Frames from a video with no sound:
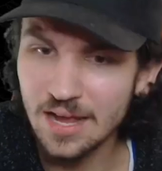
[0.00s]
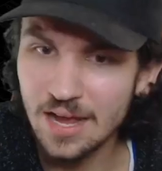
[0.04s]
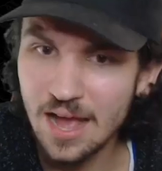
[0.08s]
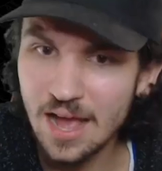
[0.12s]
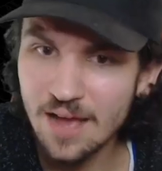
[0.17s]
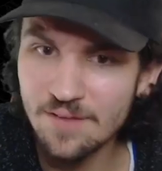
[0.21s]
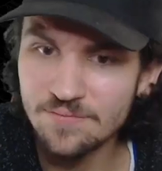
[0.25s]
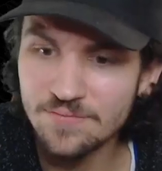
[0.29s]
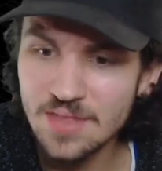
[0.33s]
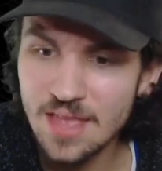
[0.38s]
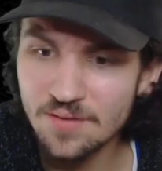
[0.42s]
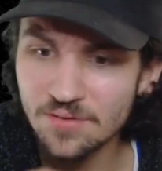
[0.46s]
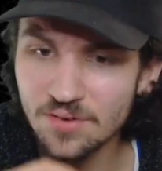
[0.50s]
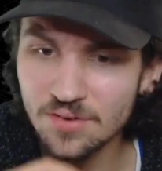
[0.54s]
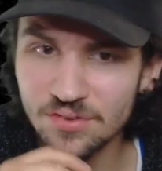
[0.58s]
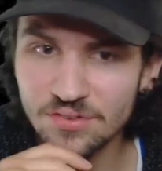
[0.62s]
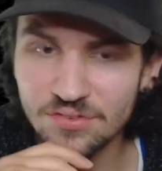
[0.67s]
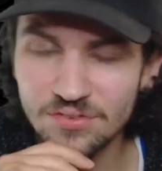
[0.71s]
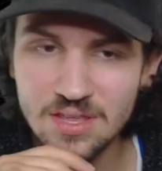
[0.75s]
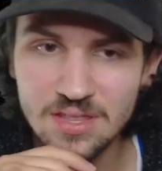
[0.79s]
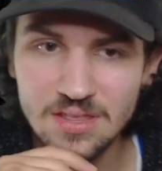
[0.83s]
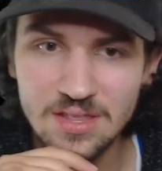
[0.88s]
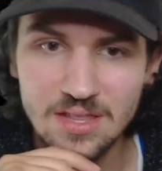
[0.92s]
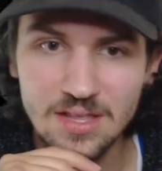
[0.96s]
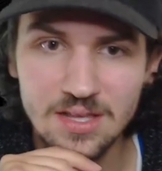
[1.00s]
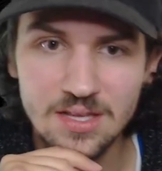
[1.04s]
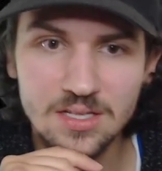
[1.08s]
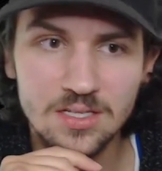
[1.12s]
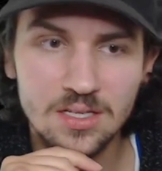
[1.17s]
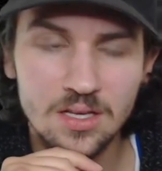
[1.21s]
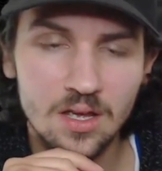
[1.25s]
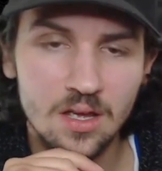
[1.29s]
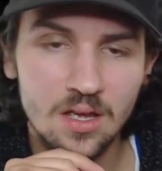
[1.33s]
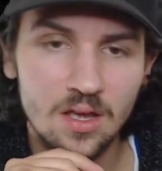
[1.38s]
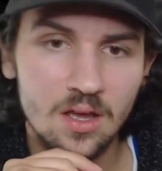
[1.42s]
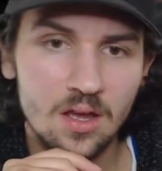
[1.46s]
I've never seen this
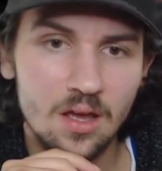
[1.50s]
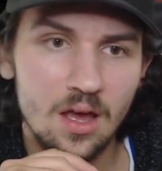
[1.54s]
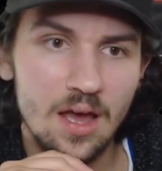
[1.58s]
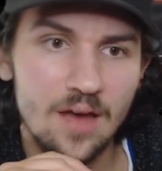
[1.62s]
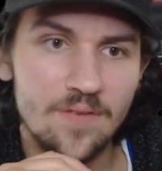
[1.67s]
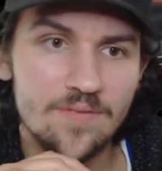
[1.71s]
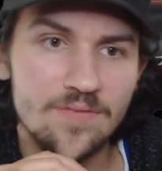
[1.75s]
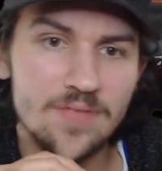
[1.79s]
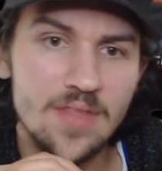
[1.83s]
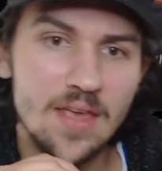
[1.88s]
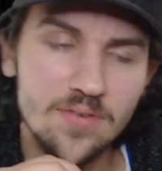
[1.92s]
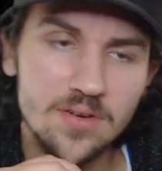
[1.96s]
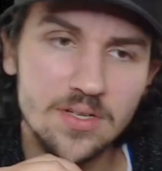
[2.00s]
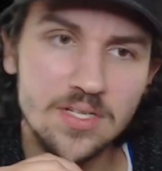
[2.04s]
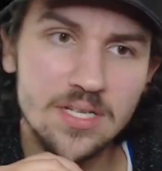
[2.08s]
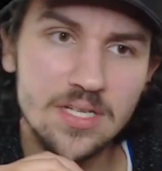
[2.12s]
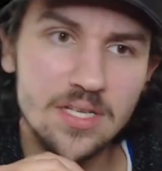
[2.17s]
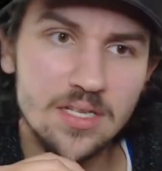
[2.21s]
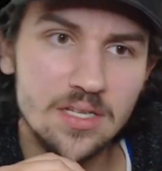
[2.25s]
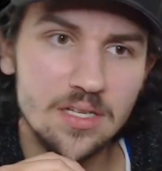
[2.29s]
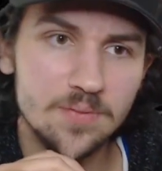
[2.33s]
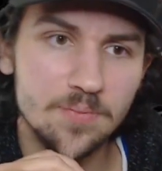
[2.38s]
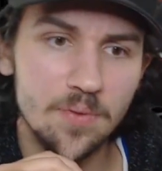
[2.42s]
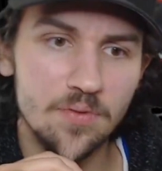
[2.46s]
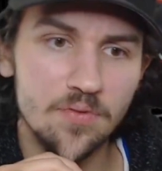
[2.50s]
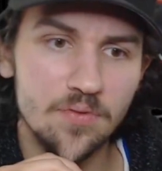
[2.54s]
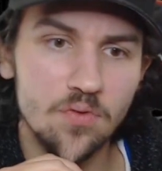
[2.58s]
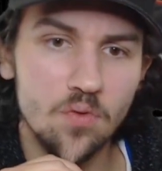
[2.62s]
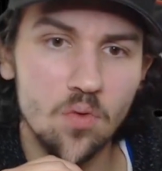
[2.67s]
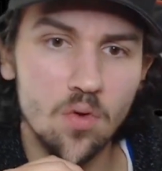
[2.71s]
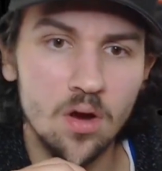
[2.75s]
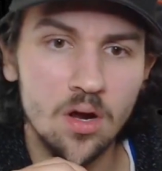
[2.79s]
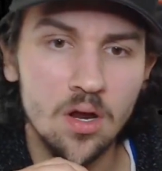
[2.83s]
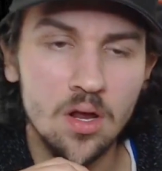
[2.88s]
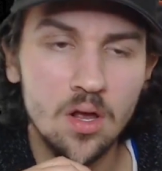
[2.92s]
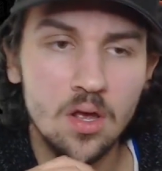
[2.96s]

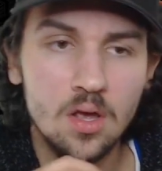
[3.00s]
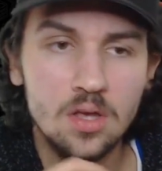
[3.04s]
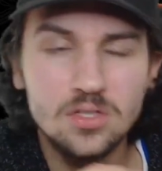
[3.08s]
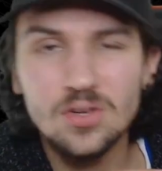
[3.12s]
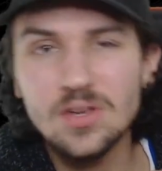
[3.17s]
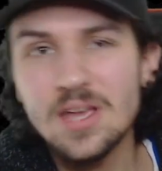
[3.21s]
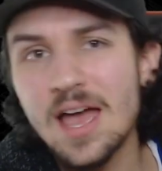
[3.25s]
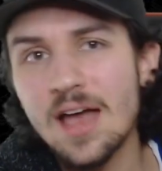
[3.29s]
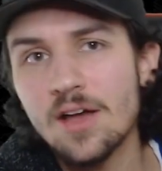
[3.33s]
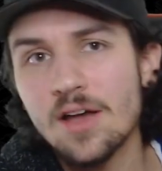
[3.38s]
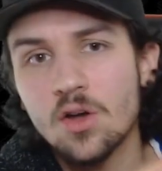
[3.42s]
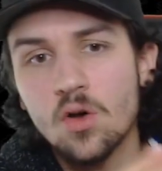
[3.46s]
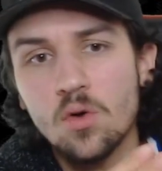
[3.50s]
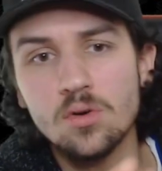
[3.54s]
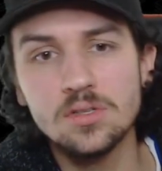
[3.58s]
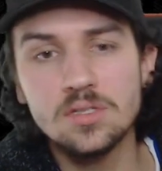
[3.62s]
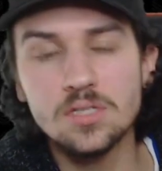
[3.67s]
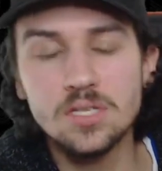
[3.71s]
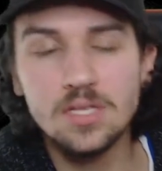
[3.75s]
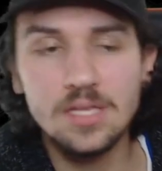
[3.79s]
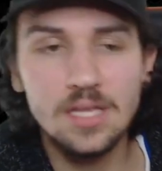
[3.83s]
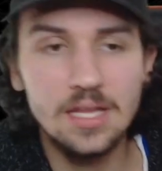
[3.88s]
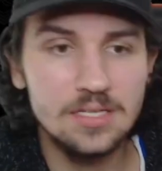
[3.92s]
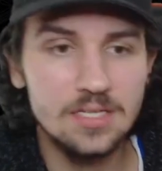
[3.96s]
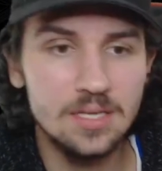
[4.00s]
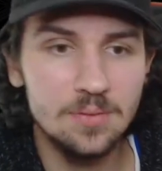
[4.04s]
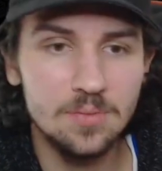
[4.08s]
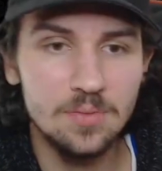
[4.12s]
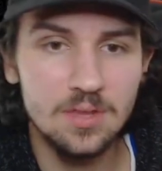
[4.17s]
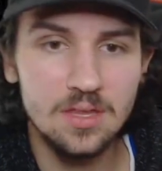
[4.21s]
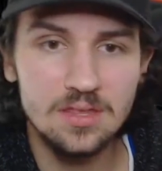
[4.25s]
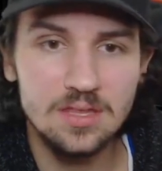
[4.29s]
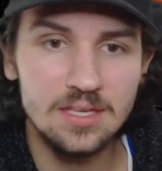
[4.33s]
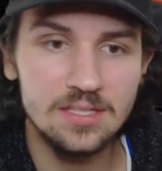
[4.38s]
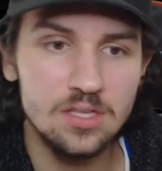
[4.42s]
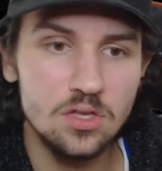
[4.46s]
before. So yeah, going to like some of
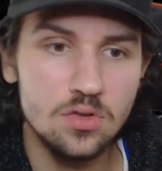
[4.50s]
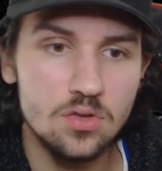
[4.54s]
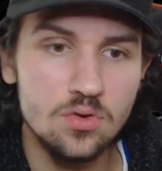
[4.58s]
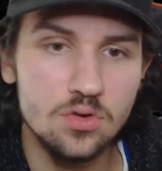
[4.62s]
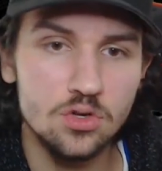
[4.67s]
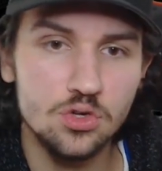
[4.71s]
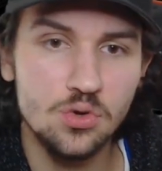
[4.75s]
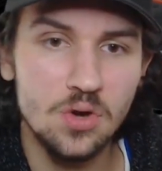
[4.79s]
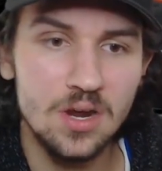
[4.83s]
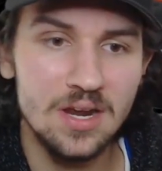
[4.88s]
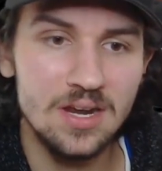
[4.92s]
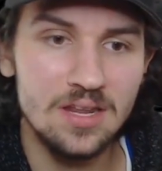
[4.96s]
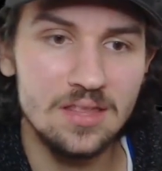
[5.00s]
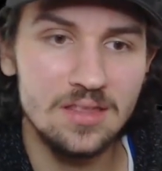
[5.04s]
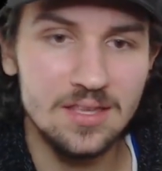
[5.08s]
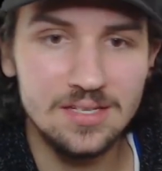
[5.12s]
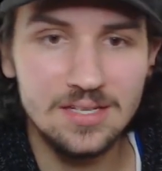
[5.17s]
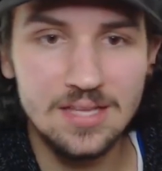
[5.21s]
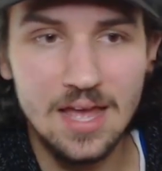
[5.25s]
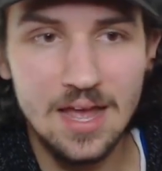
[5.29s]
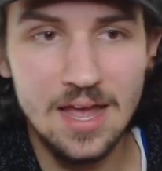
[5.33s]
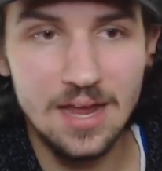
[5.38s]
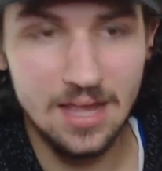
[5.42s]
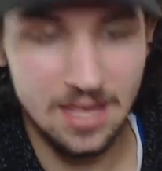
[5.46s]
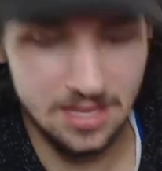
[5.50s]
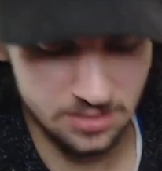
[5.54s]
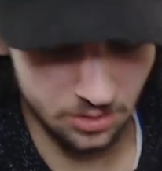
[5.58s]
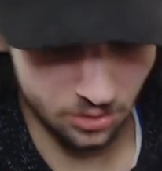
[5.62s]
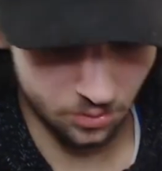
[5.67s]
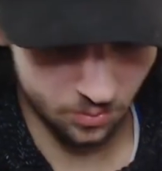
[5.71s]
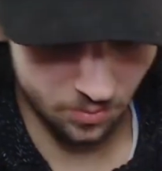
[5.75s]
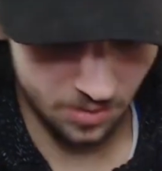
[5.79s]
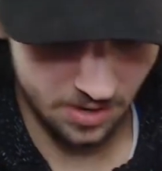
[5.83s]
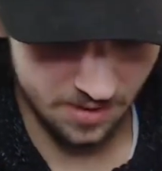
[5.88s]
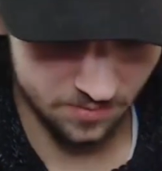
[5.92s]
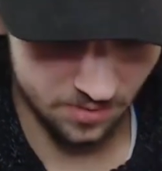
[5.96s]
the things that you can trade in this deck, it's a
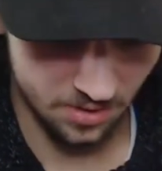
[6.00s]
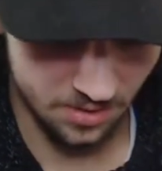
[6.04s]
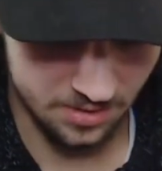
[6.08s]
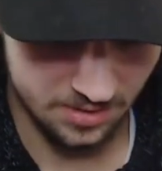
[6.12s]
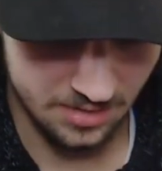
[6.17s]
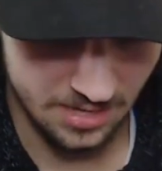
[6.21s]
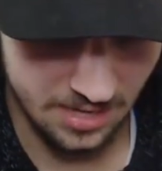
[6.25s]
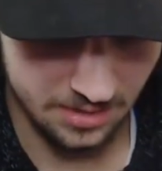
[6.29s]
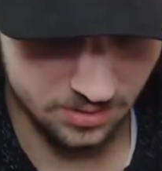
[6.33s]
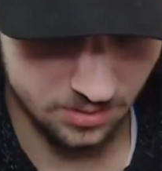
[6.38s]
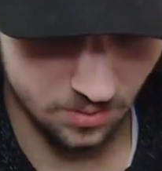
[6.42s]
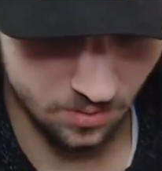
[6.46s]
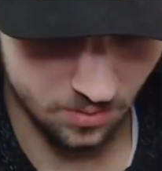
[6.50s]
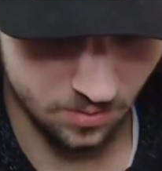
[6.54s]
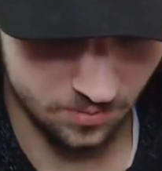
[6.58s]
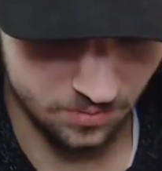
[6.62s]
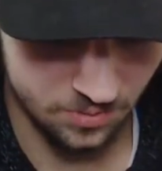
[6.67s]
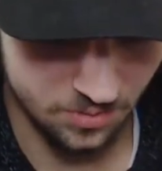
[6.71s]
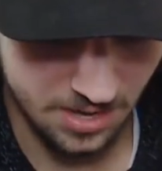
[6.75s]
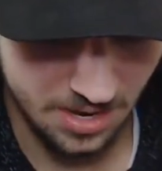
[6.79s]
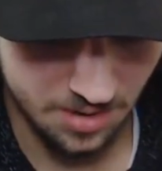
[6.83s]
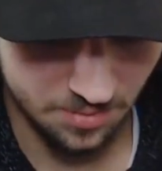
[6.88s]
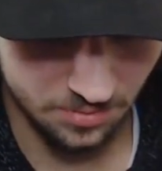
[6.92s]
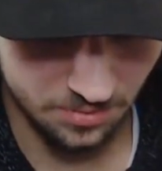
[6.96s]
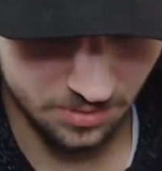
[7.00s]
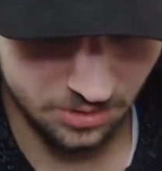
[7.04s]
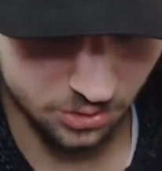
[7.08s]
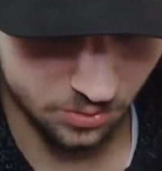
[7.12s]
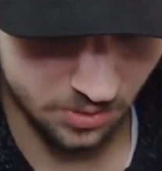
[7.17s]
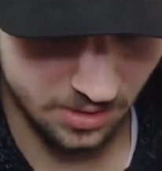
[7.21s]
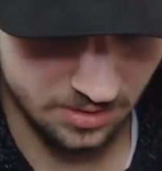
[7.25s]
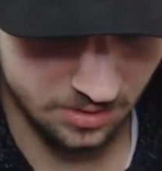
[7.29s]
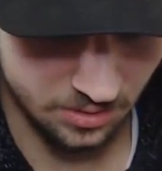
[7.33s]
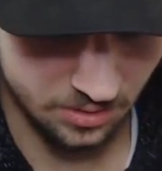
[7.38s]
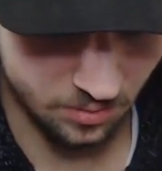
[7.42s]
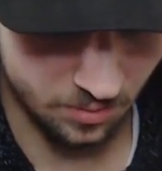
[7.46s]
graveyard deck, so you can't really
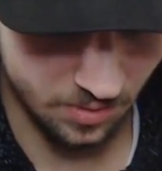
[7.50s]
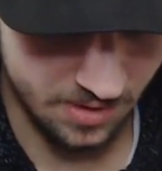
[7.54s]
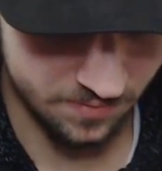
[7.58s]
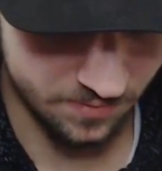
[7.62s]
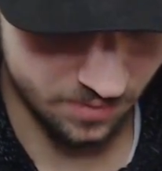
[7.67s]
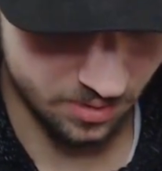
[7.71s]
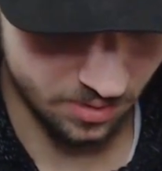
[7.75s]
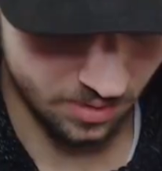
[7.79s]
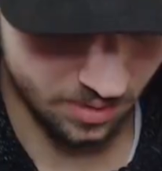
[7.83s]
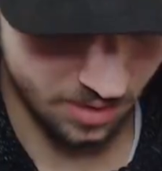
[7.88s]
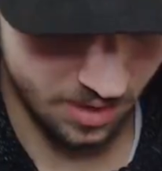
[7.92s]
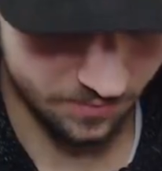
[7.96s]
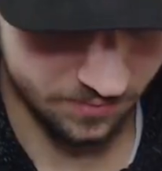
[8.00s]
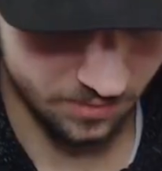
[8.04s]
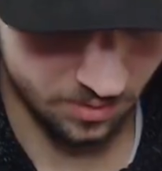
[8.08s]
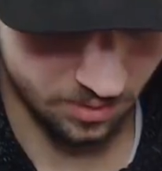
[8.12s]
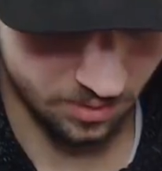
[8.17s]
trade the graveyard off at